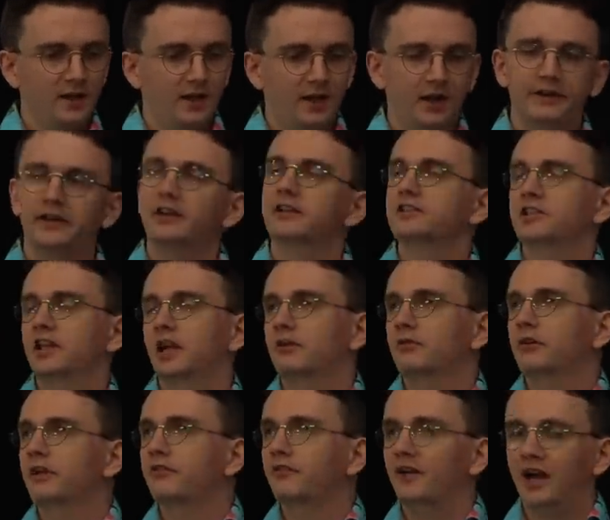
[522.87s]
and
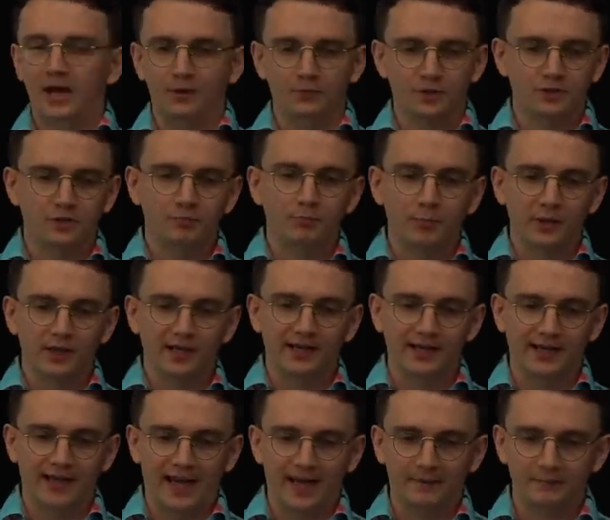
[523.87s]
artillery fire was
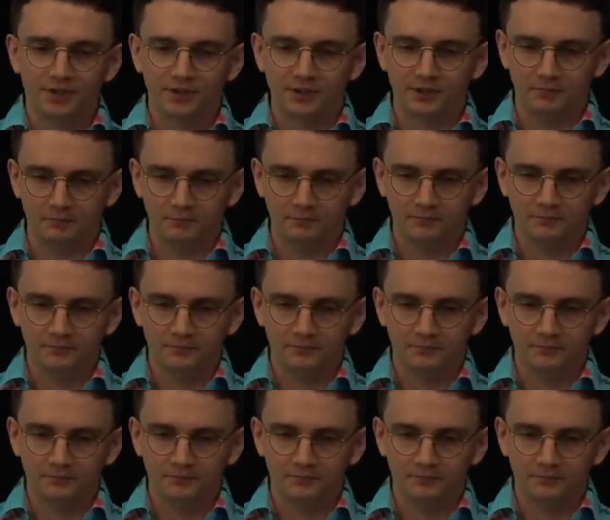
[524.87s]
completely absent.